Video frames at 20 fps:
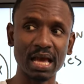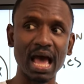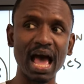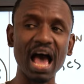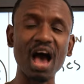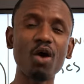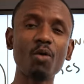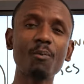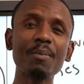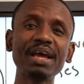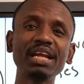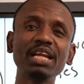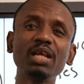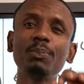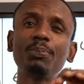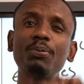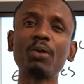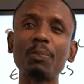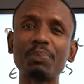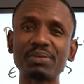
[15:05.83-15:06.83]
How
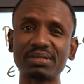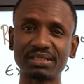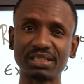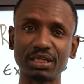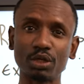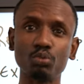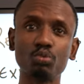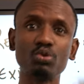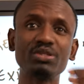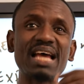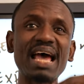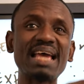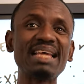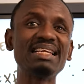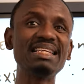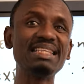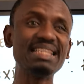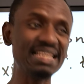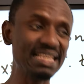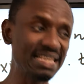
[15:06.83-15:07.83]
many property would I
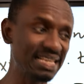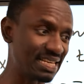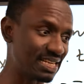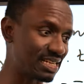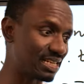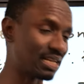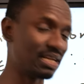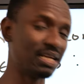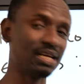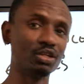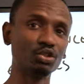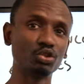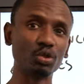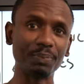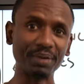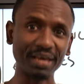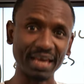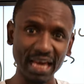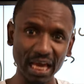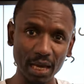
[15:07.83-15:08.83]
need
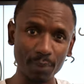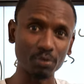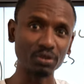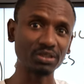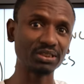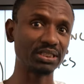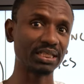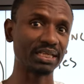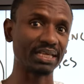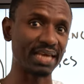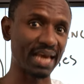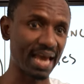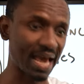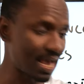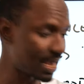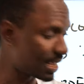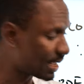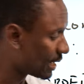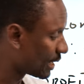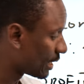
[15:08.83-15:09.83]
to be able to
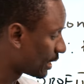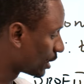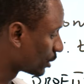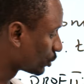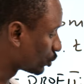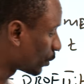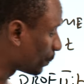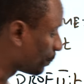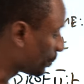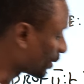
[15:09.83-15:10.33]
get to